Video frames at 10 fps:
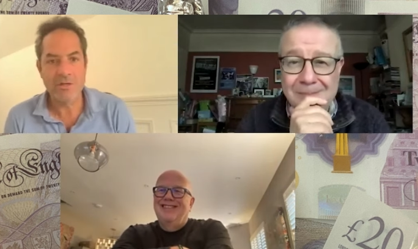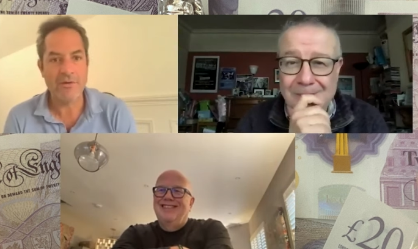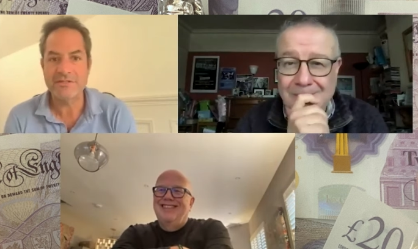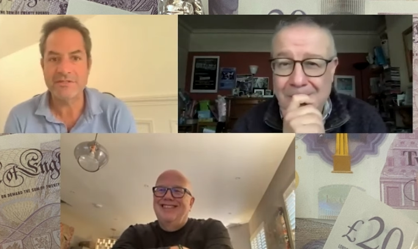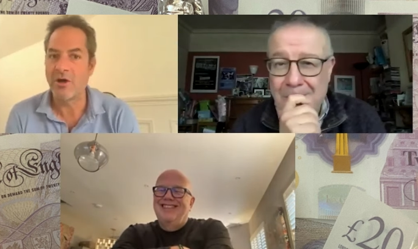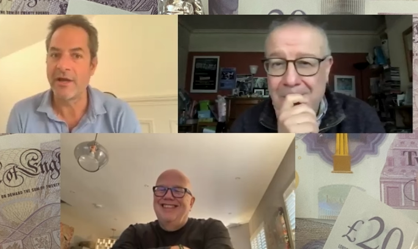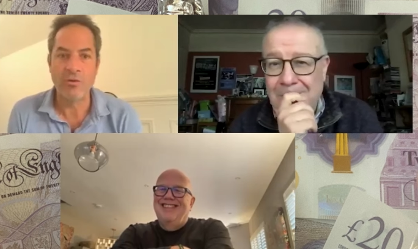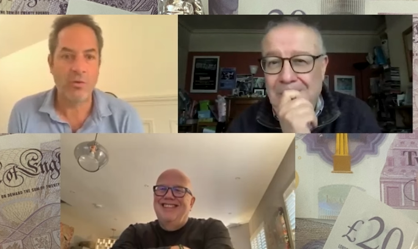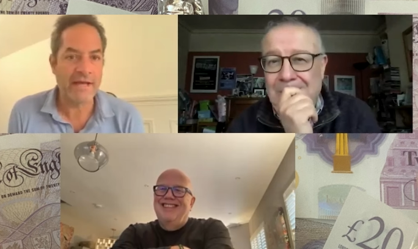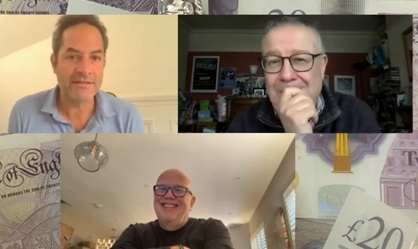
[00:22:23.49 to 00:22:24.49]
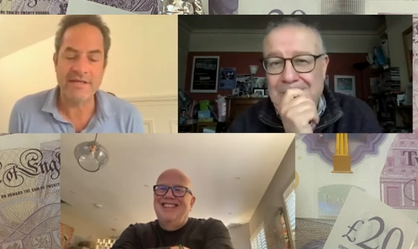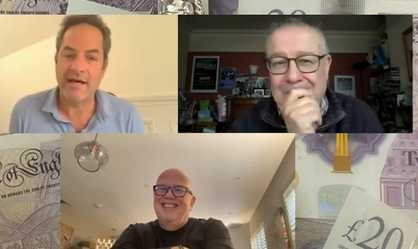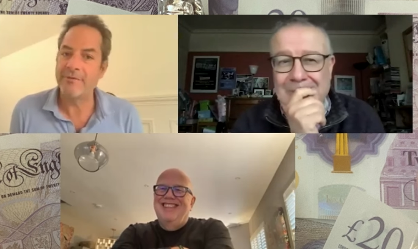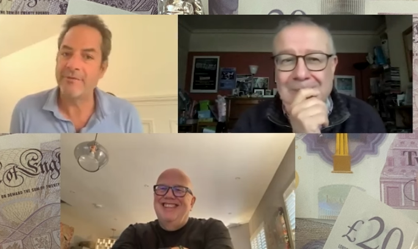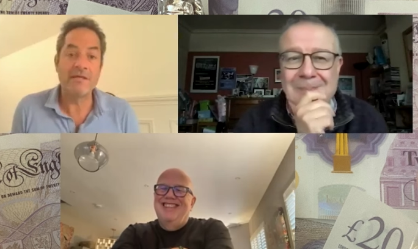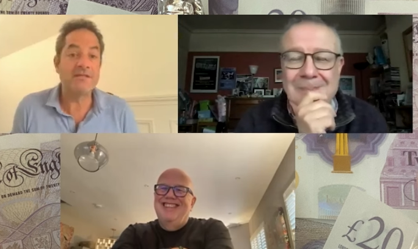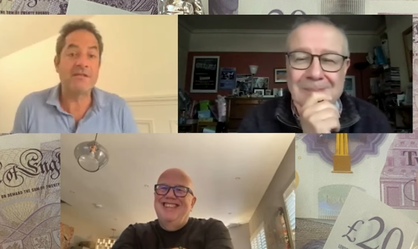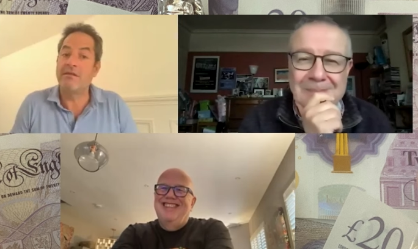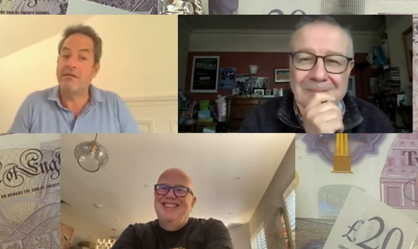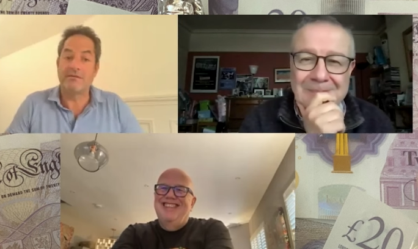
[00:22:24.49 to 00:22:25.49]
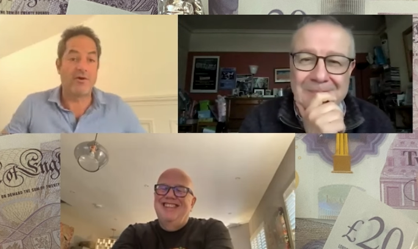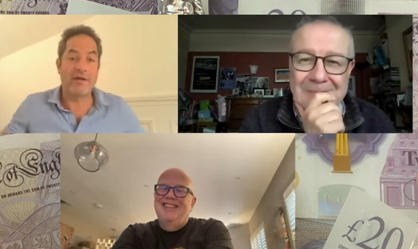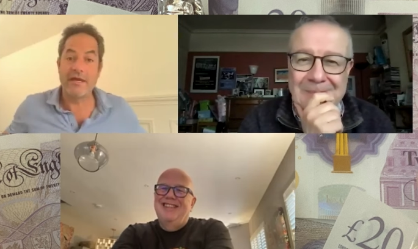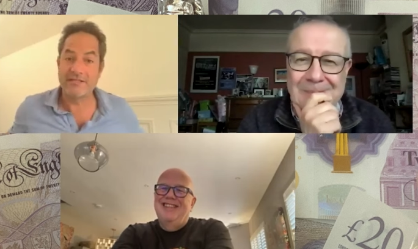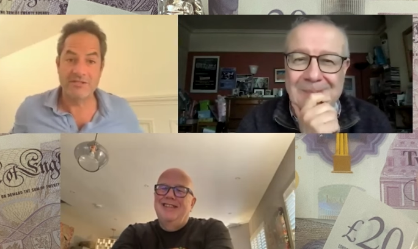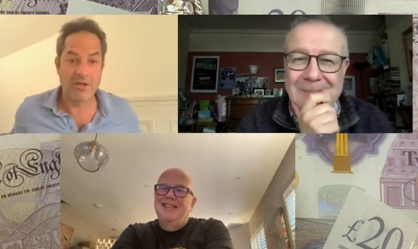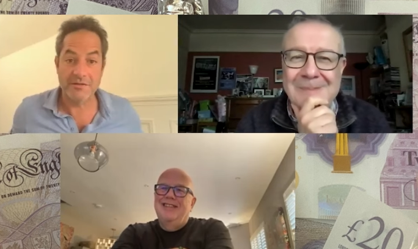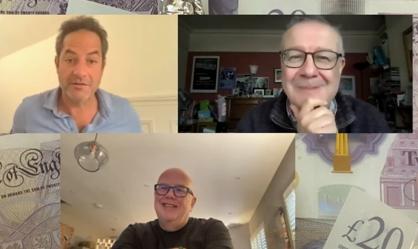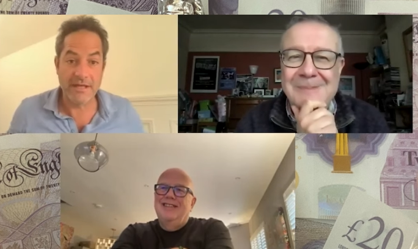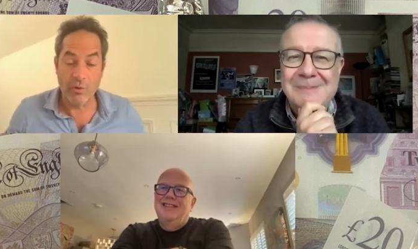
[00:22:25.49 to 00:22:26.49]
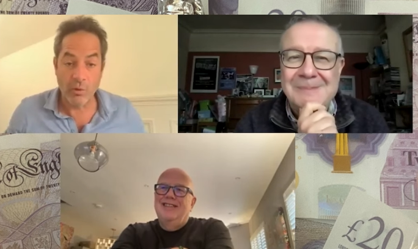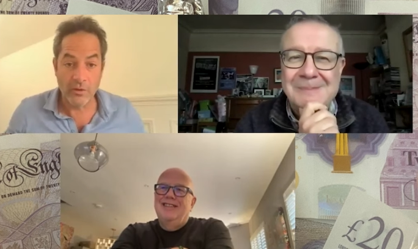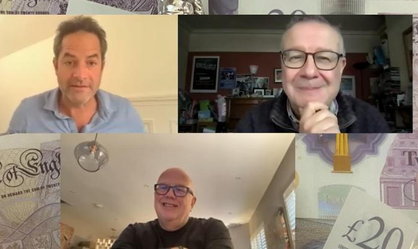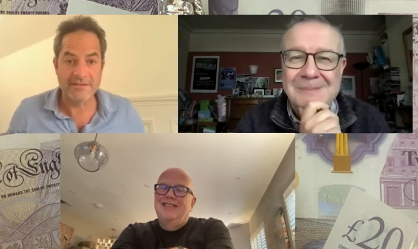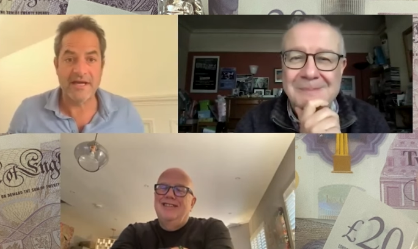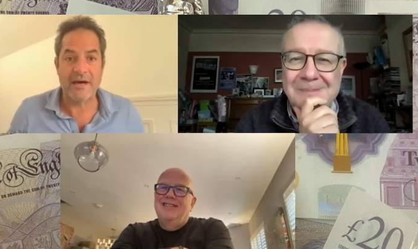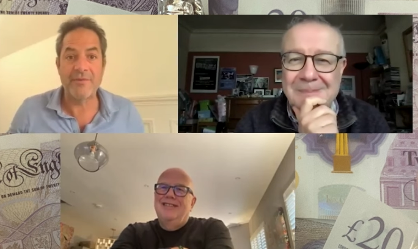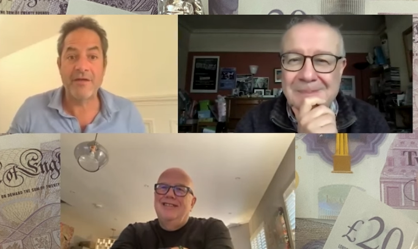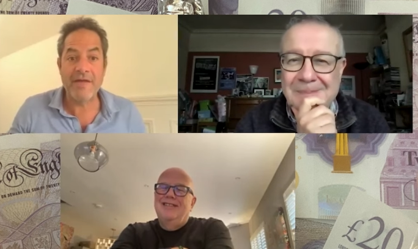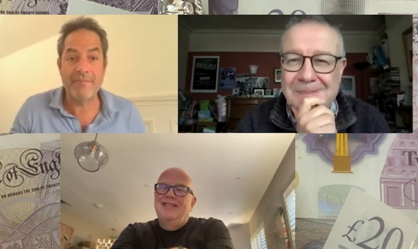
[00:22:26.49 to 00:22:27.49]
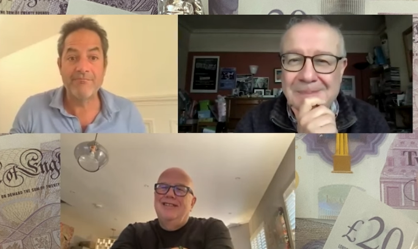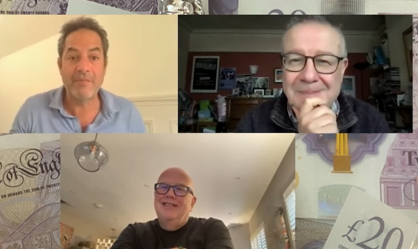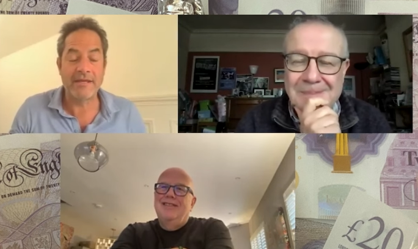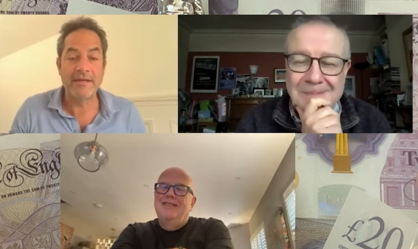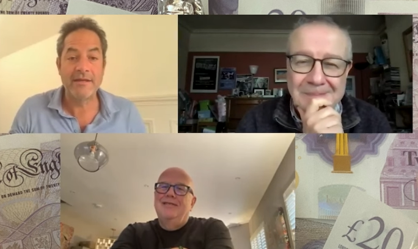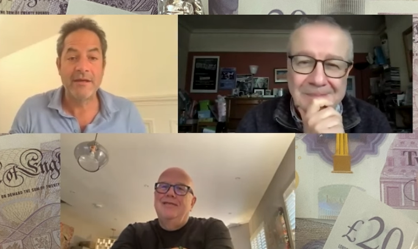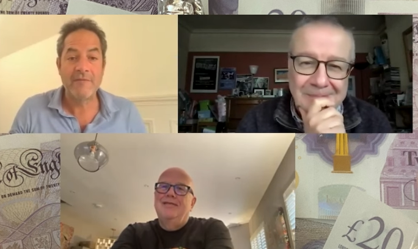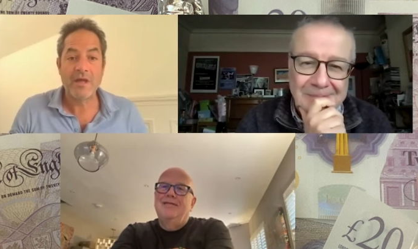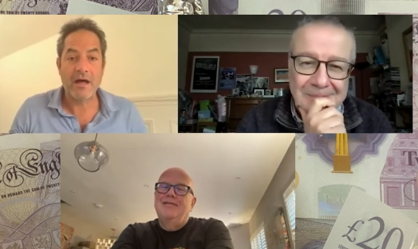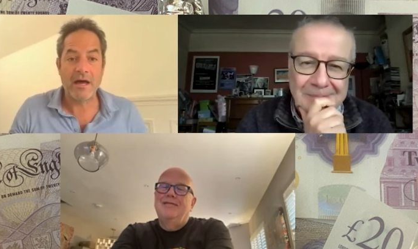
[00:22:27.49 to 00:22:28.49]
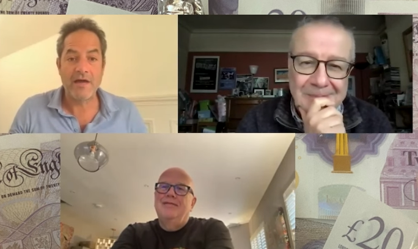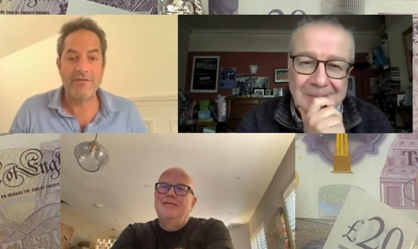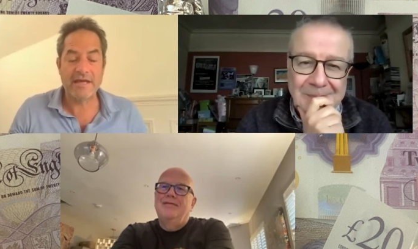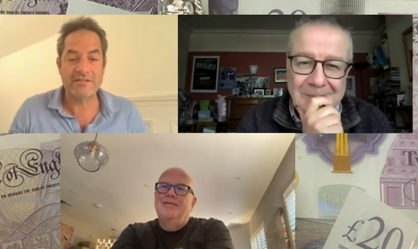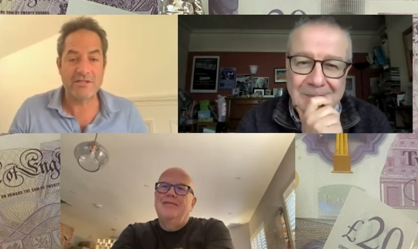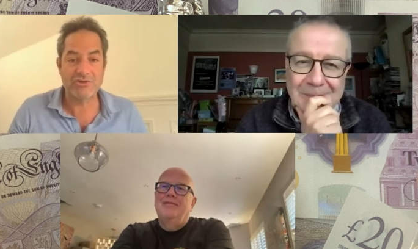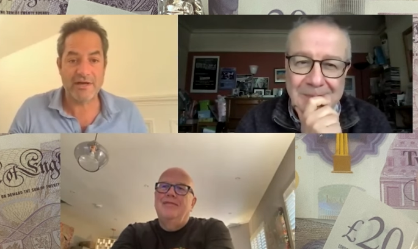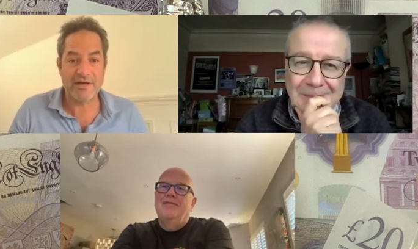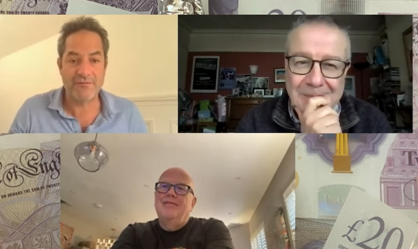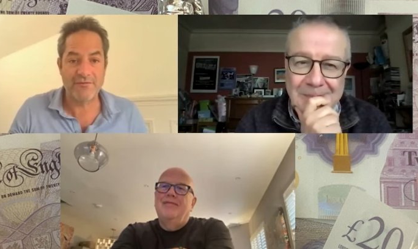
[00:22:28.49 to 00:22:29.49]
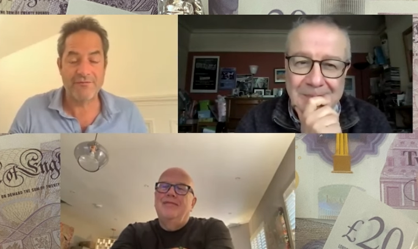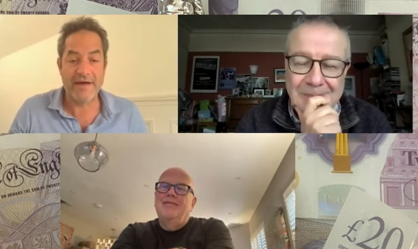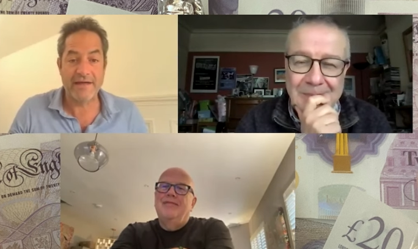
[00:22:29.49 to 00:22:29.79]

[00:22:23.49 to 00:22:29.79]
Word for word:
Speaker 1: No, it's not. It all adds up. It, it, sorry, it's not. It all adds up, and that money either gets extracted from the